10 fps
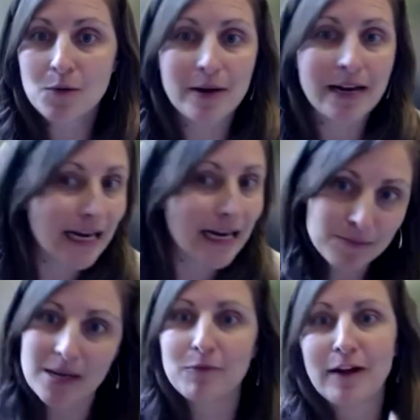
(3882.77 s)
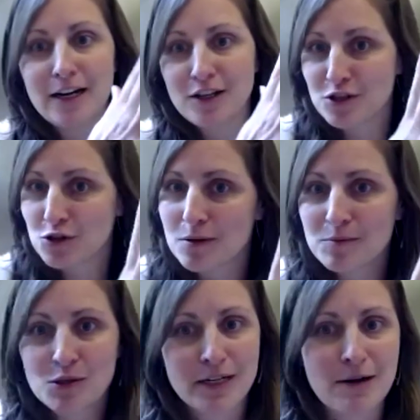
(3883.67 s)
When it comes up via the
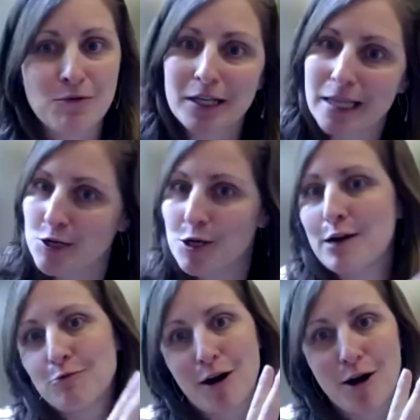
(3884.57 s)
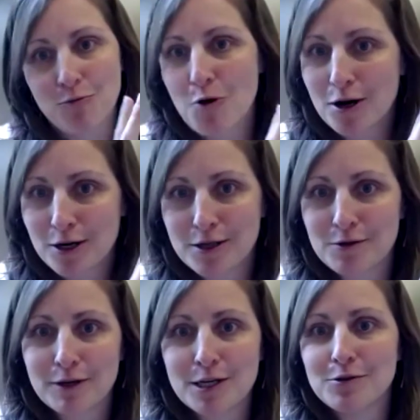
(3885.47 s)
storm sewer network, then you get water on
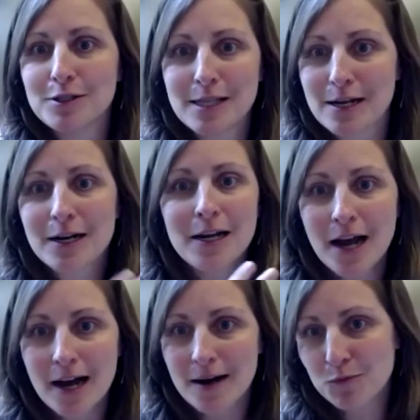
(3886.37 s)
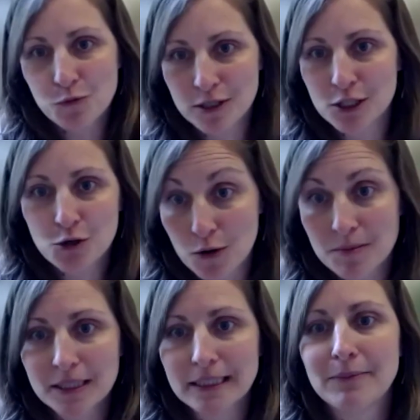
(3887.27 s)
the roads that wouldn't
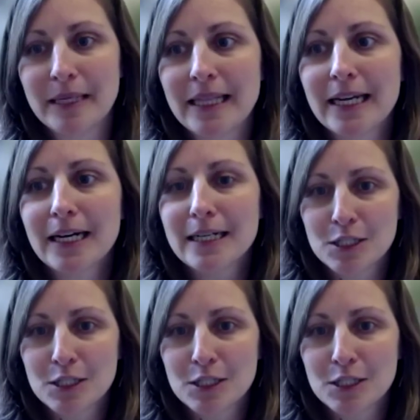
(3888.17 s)
normally be there.